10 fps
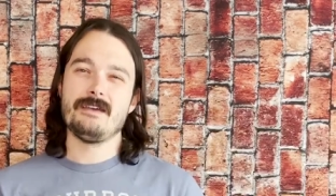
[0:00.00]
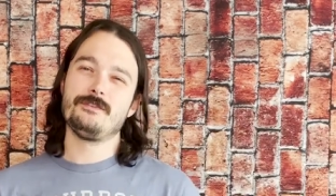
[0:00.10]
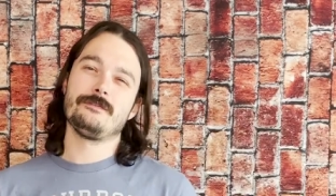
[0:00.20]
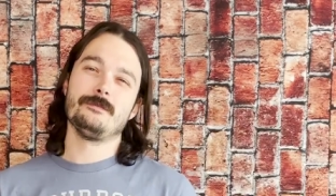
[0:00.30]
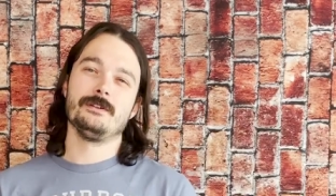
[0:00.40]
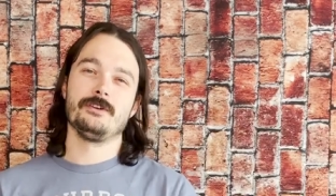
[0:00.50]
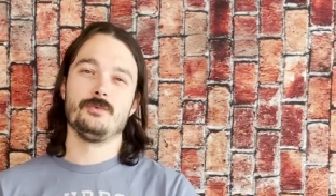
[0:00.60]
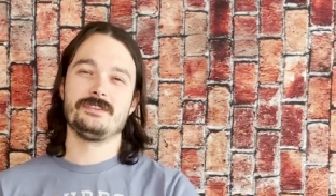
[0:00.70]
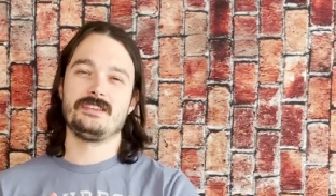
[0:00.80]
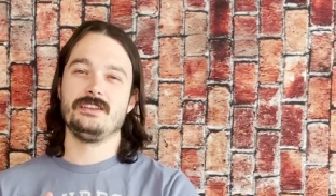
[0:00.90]
If you're familiar
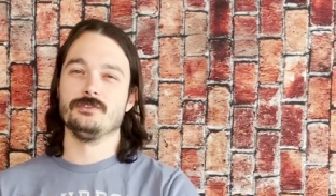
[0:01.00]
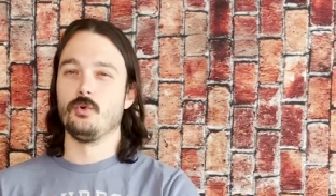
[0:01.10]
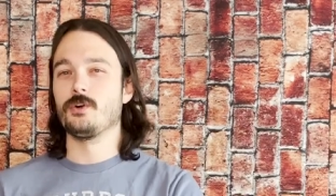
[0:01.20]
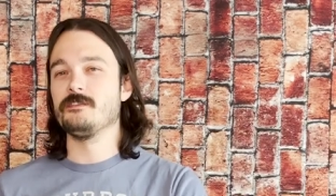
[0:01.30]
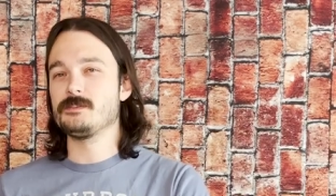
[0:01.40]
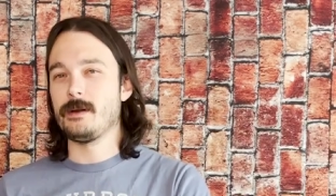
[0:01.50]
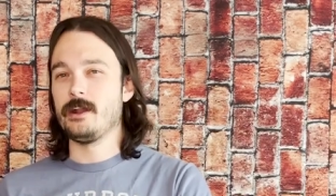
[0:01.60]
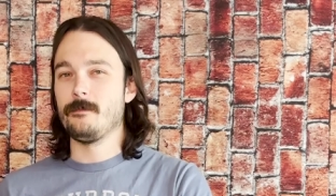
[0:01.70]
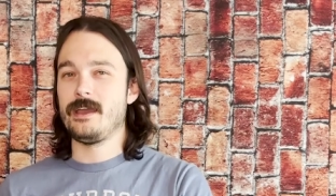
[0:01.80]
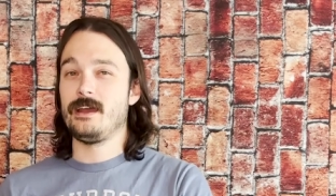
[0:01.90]
with the lore of
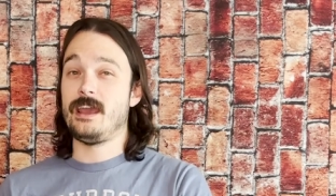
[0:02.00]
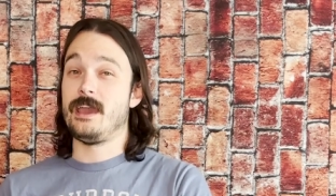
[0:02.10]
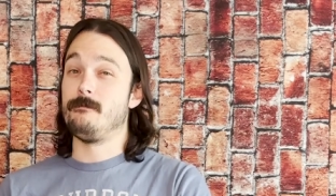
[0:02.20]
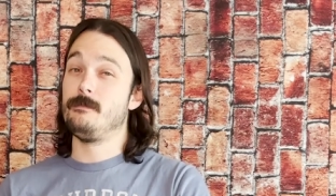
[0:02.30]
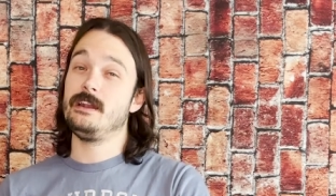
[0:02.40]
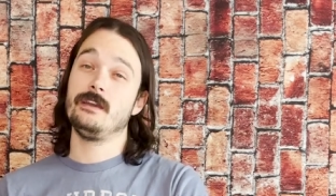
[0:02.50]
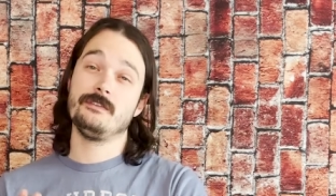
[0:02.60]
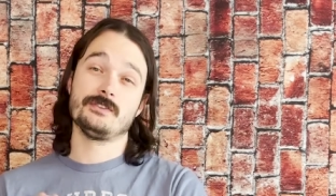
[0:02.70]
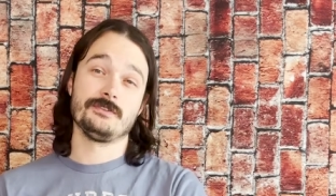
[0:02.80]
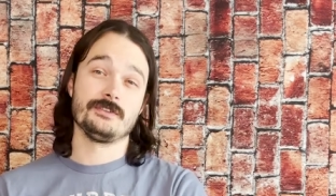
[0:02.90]
Spider-Man and many of
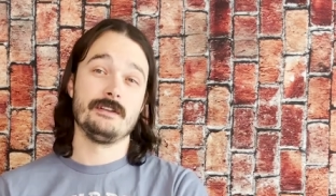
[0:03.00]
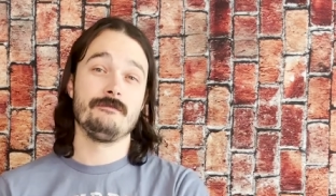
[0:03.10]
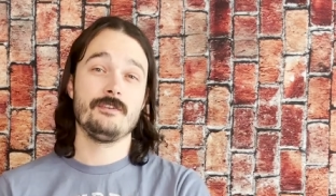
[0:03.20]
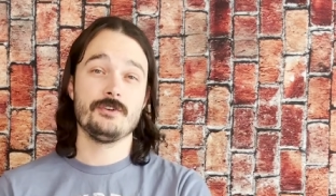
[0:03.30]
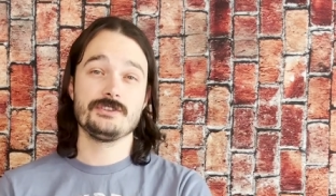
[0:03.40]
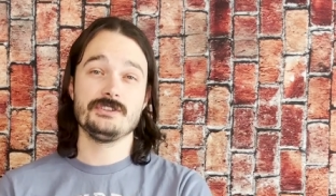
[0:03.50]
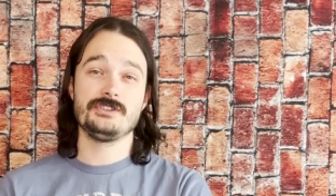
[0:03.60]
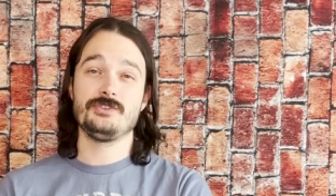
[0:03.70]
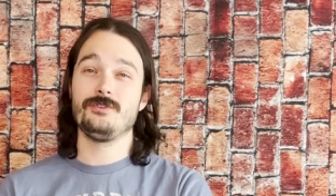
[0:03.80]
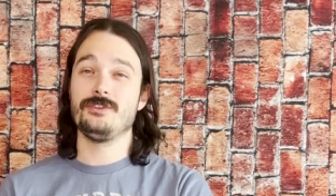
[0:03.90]
his alternate
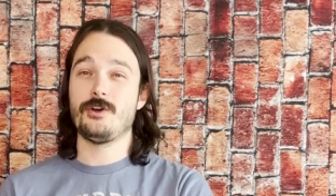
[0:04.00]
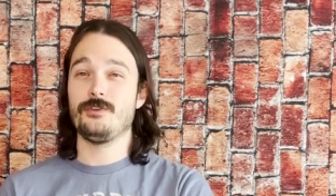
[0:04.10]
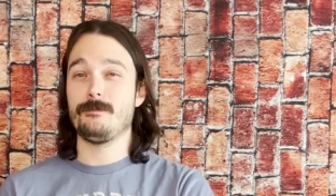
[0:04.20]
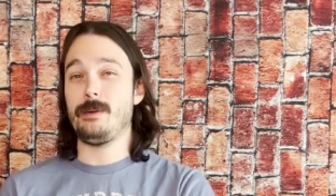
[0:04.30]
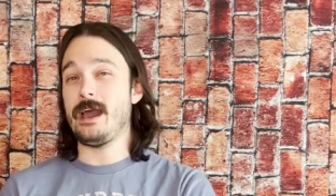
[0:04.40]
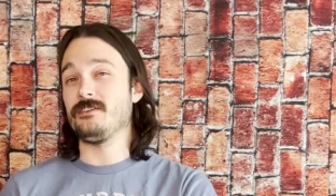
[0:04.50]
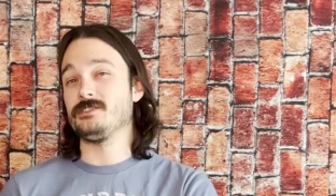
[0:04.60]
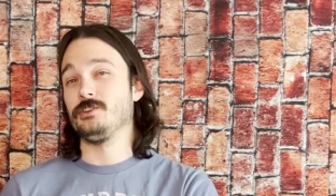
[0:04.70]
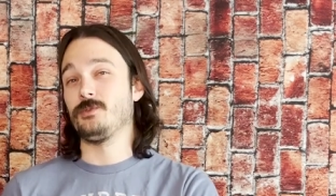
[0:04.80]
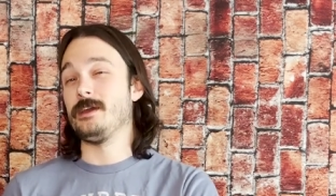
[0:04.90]
versions, you'll know the path
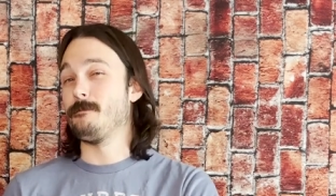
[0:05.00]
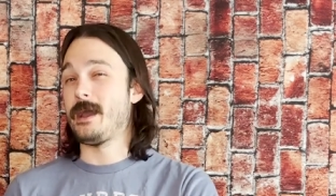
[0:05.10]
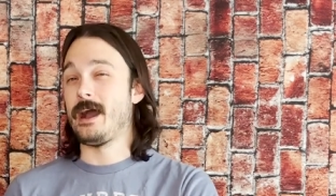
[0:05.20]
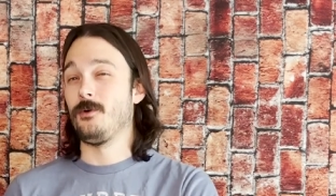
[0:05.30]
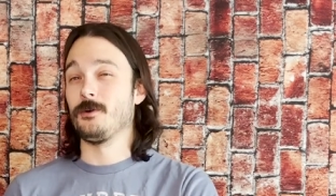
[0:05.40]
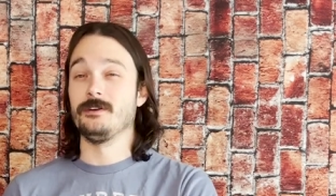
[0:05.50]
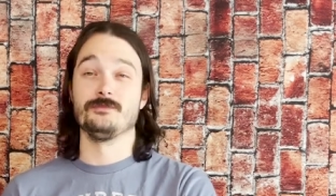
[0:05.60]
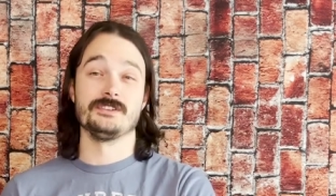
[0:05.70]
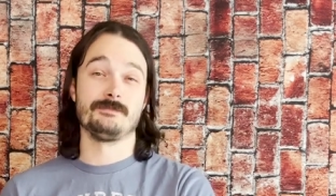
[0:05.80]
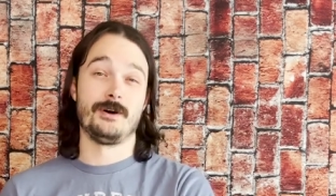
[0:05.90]
to great power
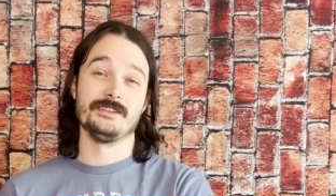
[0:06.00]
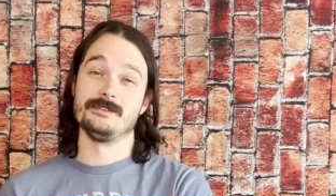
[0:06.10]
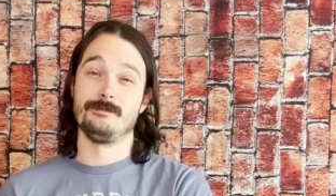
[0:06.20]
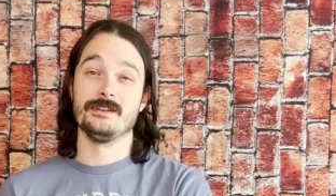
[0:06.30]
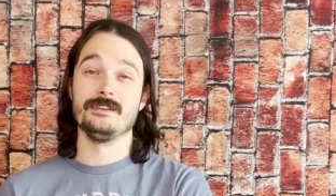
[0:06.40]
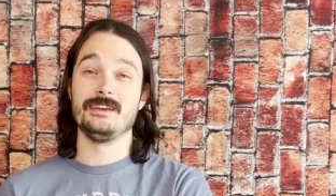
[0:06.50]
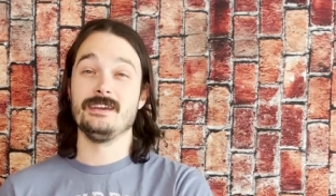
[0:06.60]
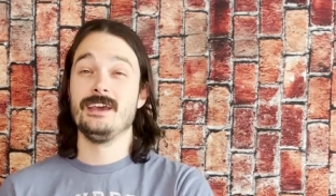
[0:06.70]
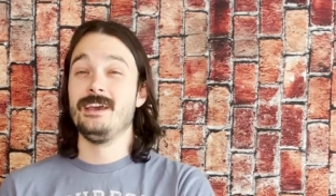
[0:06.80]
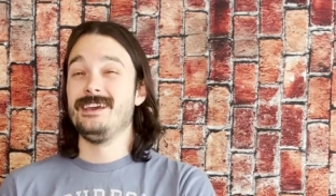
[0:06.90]
and
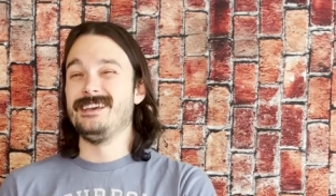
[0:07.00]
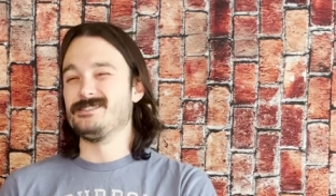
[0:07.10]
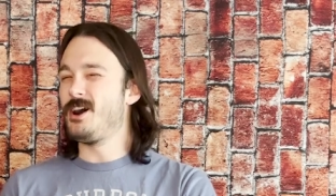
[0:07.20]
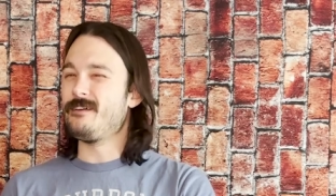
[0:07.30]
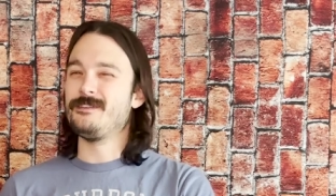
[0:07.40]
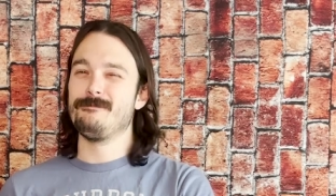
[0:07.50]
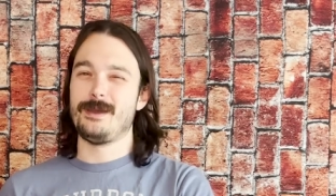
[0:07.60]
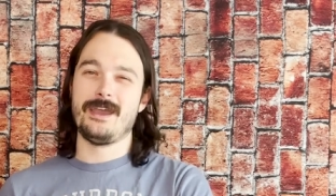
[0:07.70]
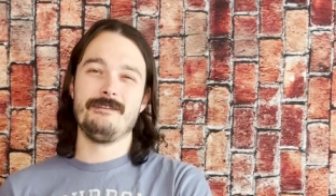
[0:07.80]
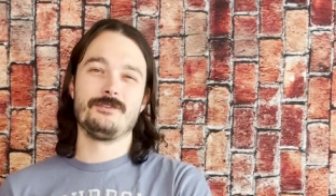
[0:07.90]
responsibility is often
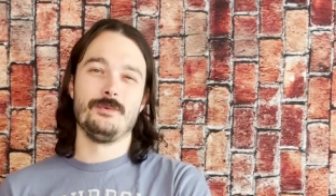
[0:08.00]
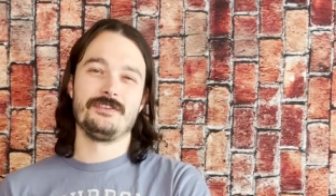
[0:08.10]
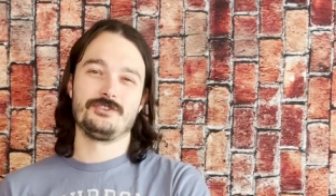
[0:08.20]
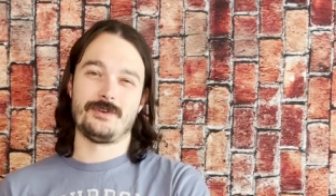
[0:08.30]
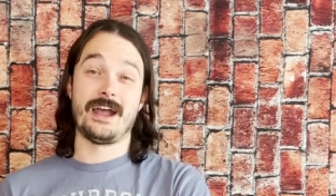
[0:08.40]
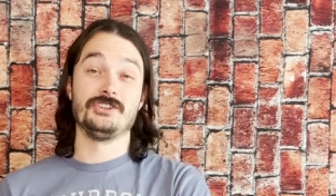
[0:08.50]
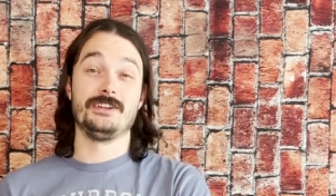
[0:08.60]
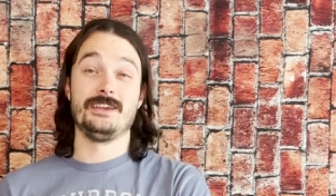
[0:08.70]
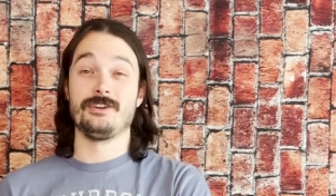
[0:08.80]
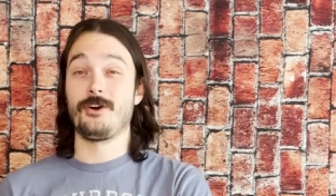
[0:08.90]
paved with
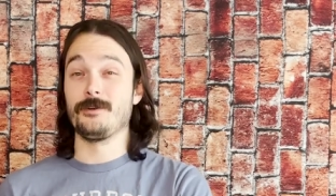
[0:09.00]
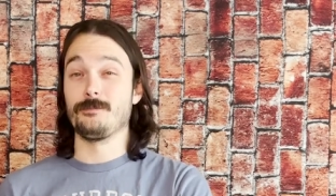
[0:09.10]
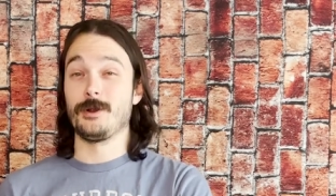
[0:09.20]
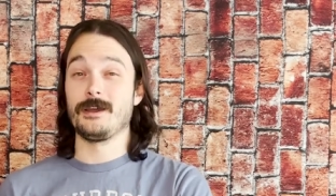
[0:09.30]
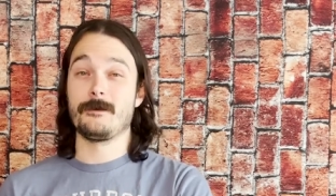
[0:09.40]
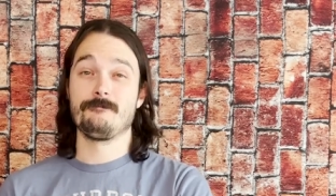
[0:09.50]
tragedy and heartbreak.